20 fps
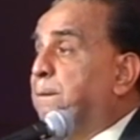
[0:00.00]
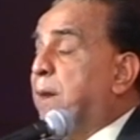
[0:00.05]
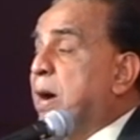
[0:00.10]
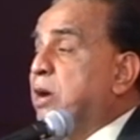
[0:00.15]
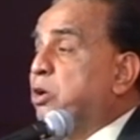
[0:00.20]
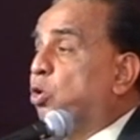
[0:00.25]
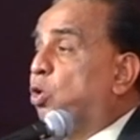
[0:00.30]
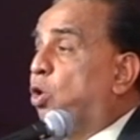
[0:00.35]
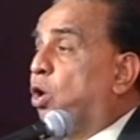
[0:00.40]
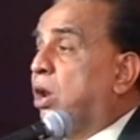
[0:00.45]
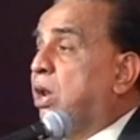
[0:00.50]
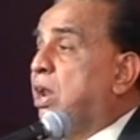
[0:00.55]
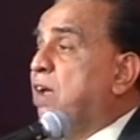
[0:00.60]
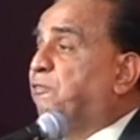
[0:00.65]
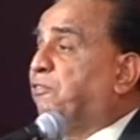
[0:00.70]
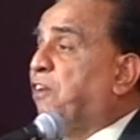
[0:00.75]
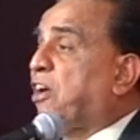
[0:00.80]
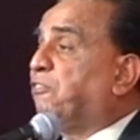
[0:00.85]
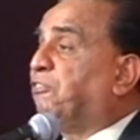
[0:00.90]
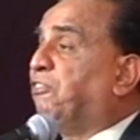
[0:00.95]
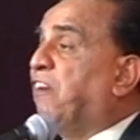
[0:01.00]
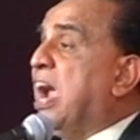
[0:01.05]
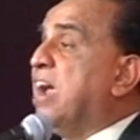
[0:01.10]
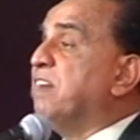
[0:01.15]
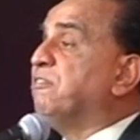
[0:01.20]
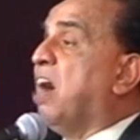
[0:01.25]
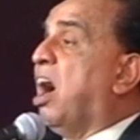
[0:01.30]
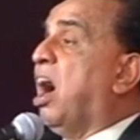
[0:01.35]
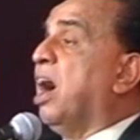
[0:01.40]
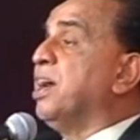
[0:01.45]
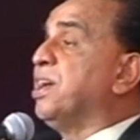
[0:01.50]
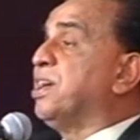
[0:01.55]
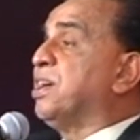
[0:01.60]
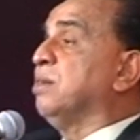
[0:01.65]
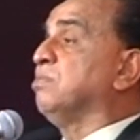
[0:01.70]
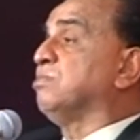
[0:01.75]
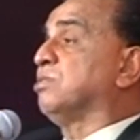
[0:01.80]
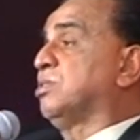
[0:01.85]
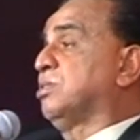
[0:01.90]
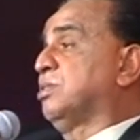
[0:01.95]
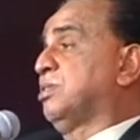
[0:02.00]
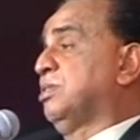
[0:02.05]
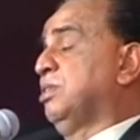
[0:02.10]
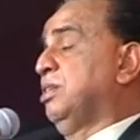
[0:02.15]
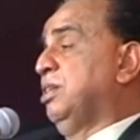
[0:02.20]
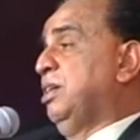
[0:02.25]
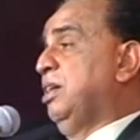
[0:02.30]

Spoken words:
but only for 5 items.